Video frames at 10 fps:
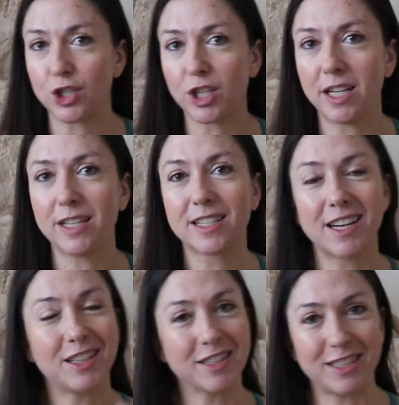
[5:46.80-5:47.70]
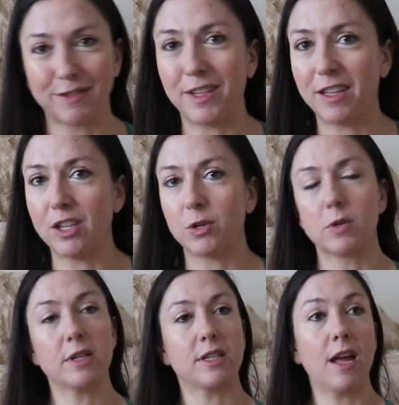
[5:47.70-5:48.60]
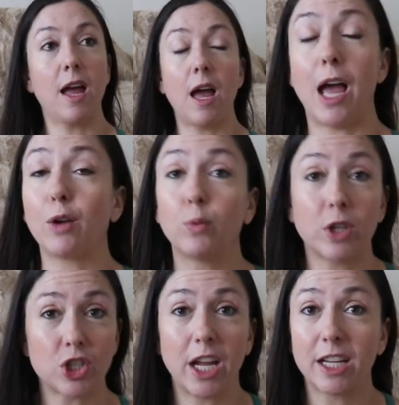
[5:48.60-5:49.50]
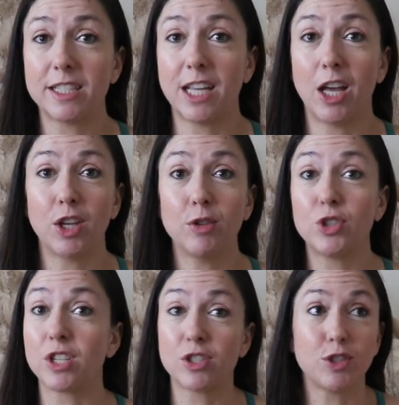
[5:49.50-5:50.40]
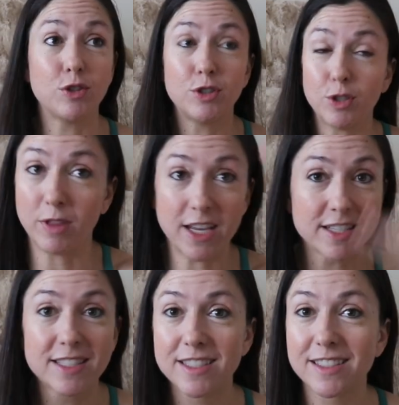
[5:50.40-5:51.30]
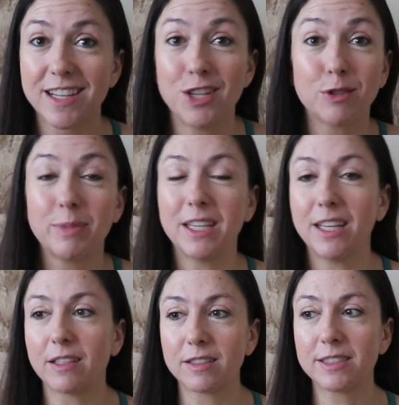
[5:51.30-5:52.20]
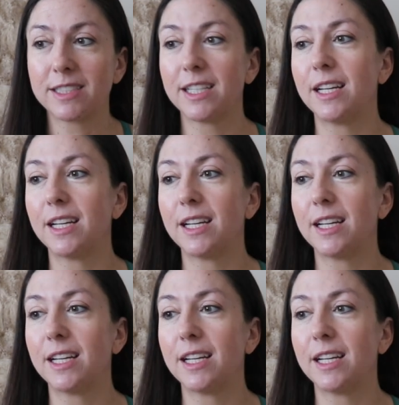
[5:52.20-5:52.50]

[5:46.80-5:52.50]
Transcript: journey is going to look different than yours. I wish I could tell you just do this and you'll be healed